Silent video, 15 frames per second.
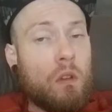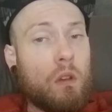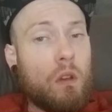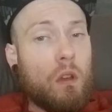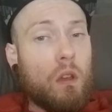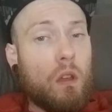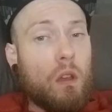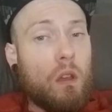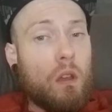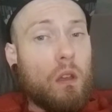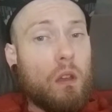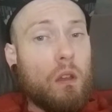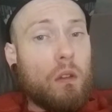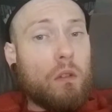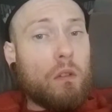
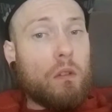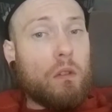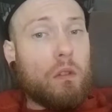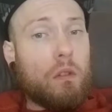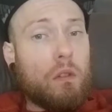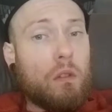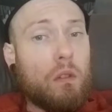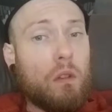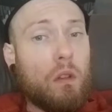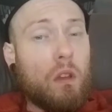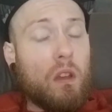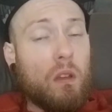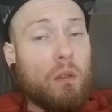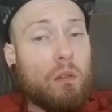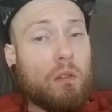And
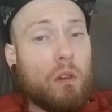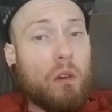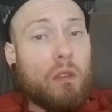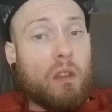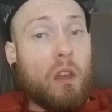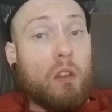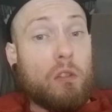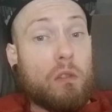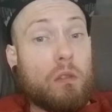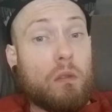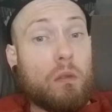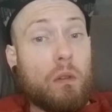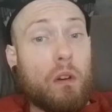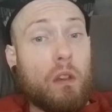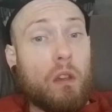so, at the age of
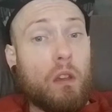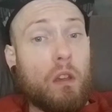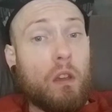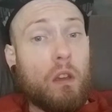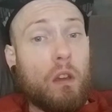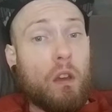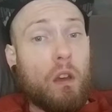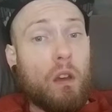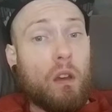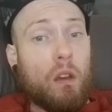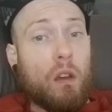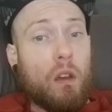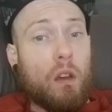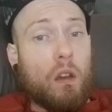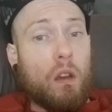3,
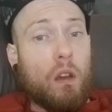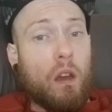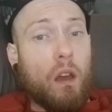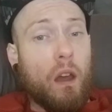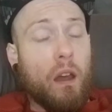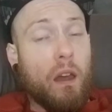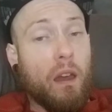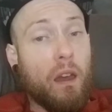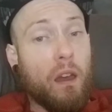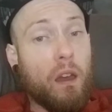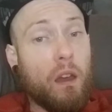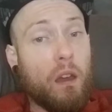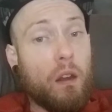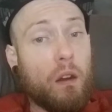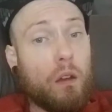I
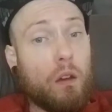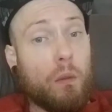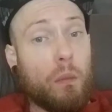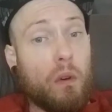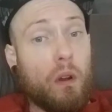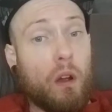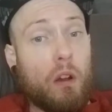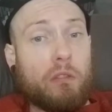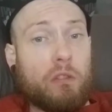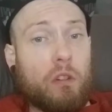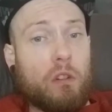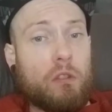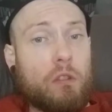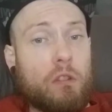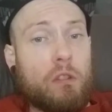had open heart
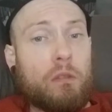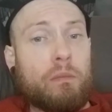surgery,